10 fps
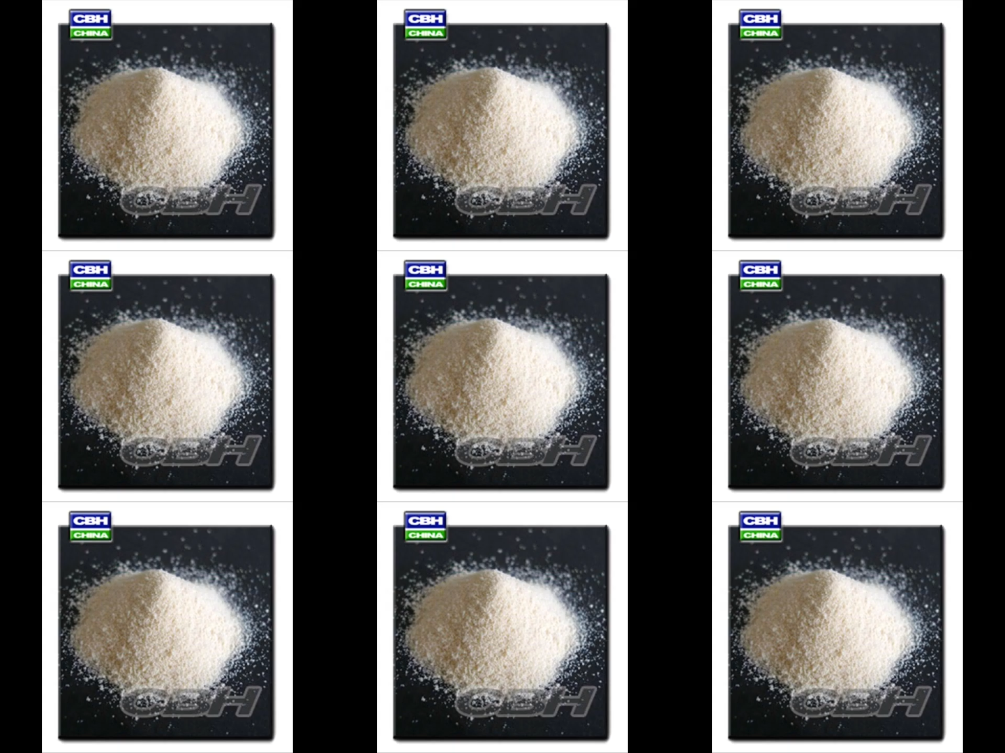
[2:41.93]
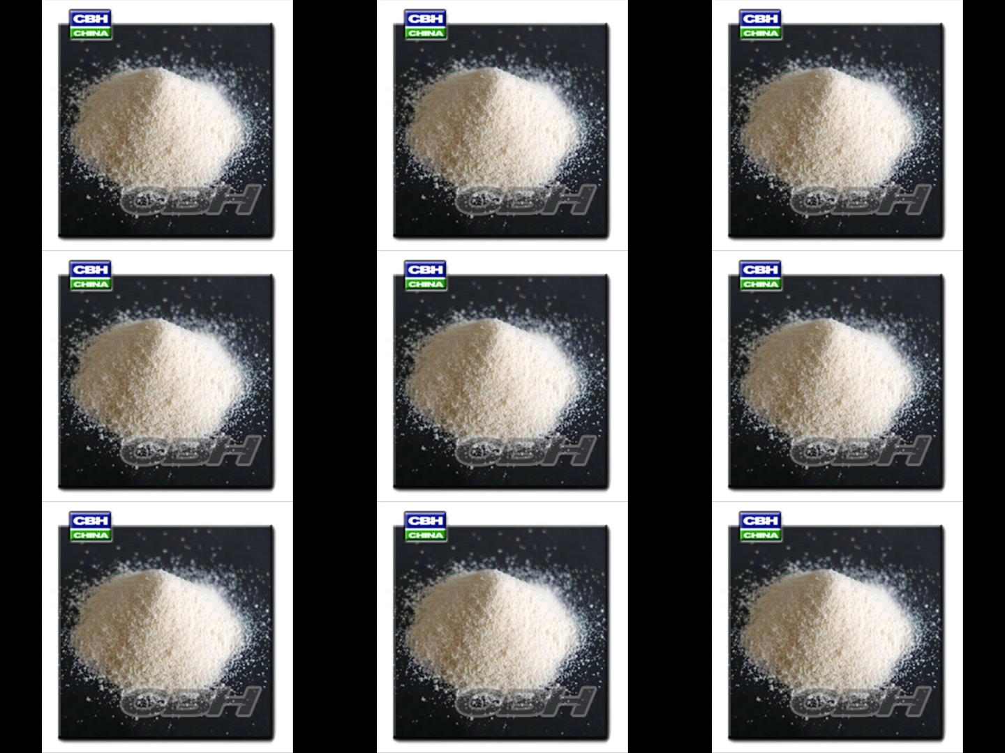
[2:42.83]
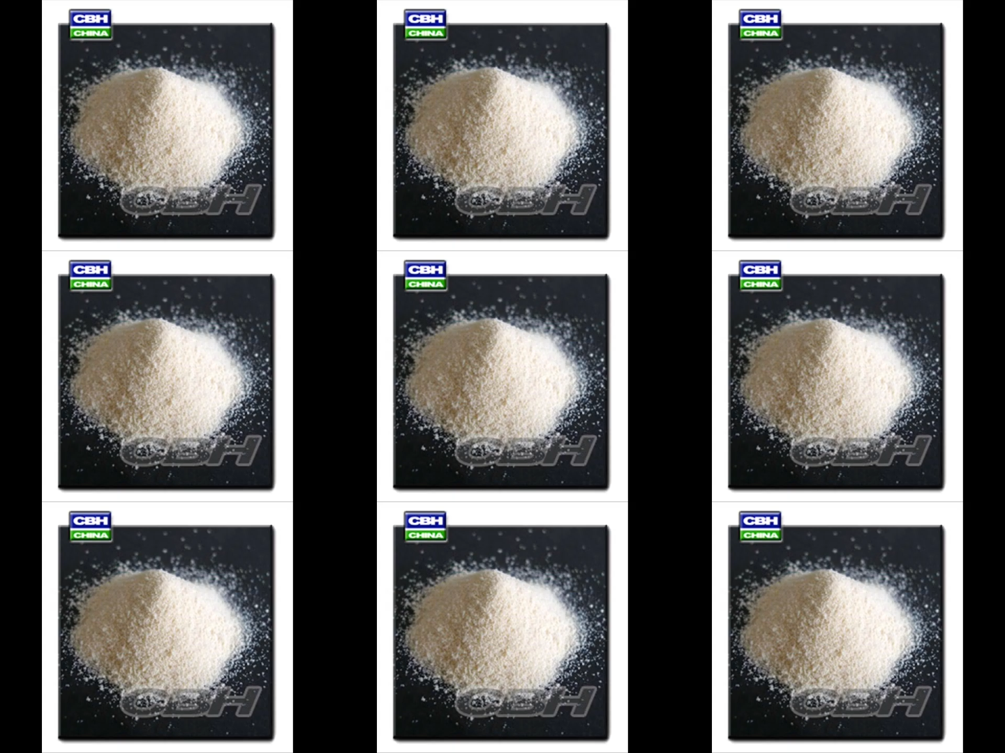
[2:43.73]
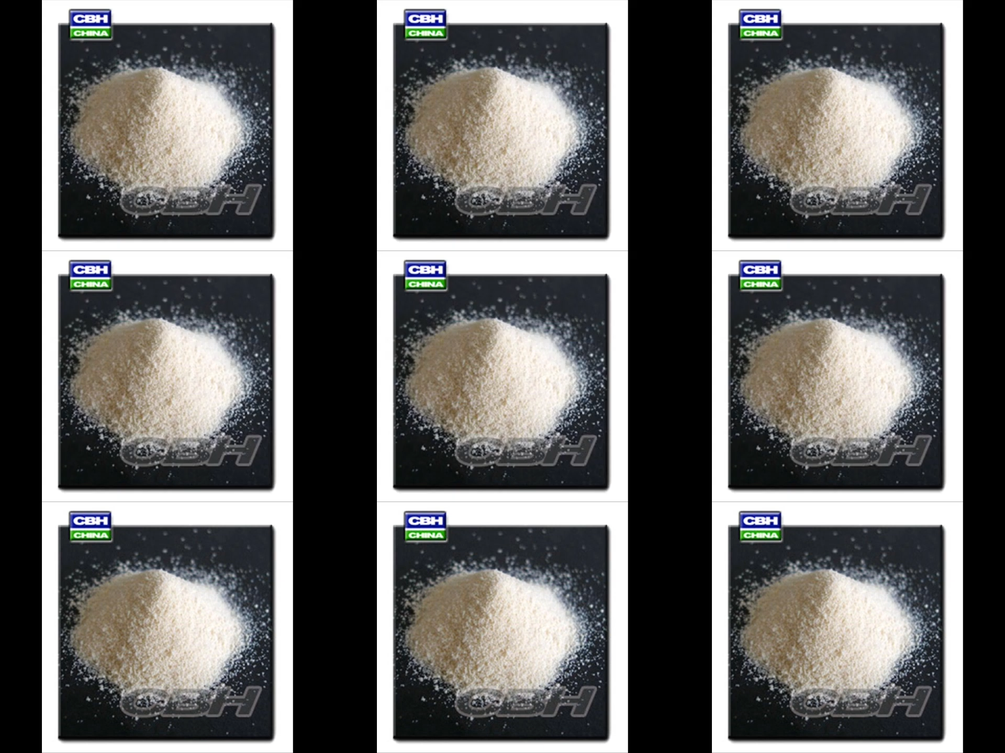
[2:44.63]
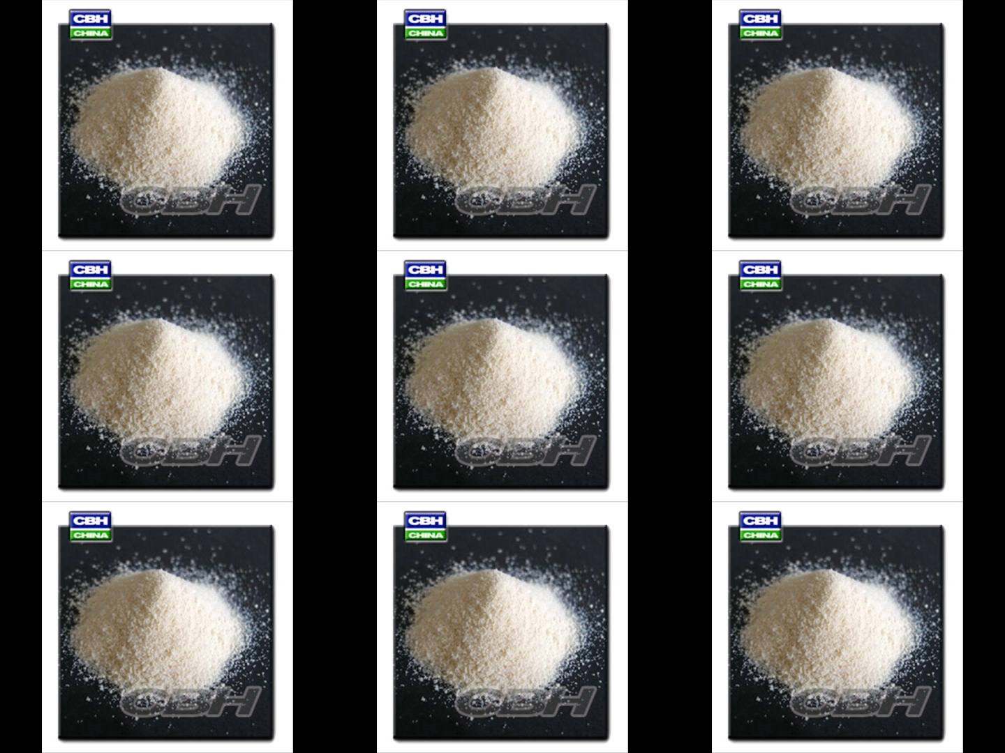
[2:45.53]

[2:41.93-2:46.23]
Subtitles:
No face is visible, so there are no lips to read.